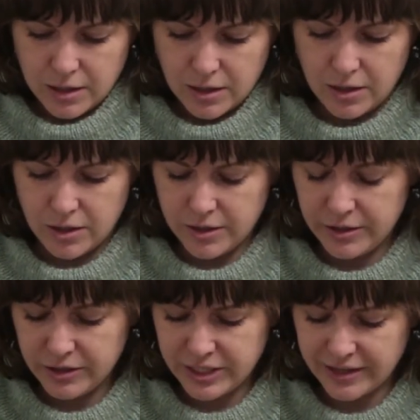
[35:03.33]
Oh,
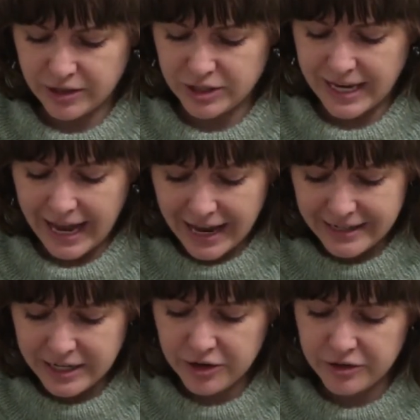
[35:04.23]
there's a hat
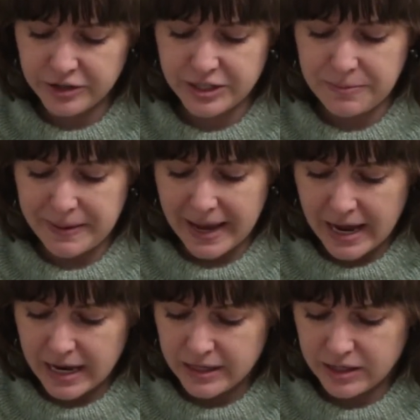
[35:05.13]
in here, there's a
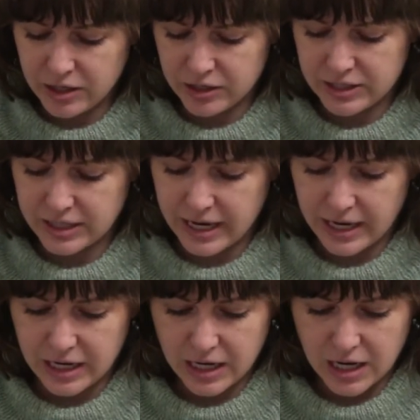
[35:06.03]
bag, there's
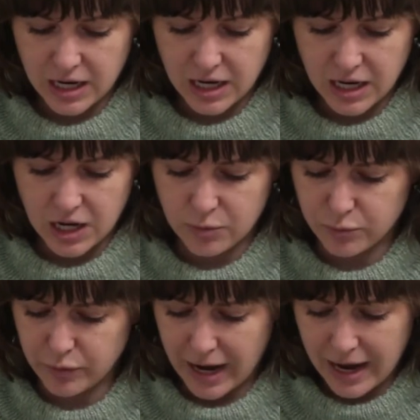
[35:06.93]
like a
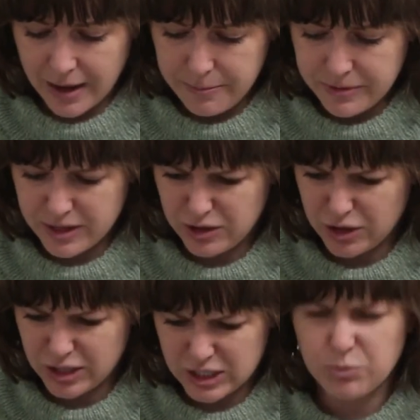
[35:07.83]
wrap that
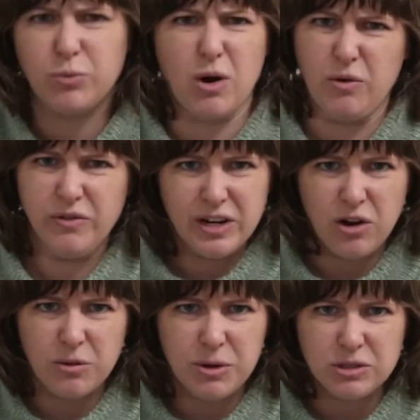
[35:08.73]
looks woven
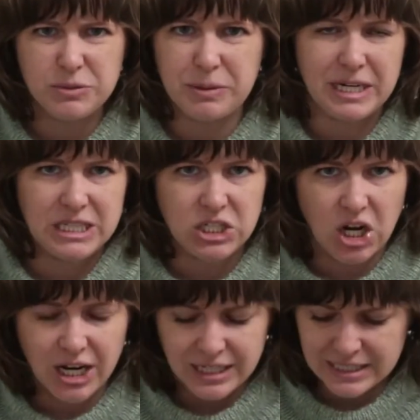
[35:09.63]
almost, but it's
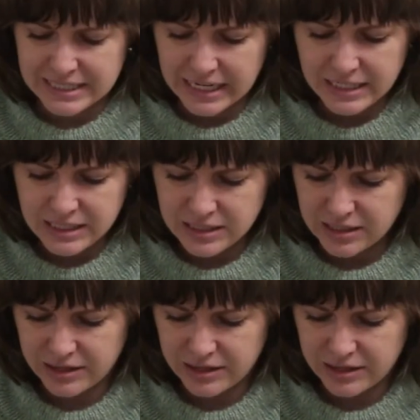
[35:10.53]
not, it's knit.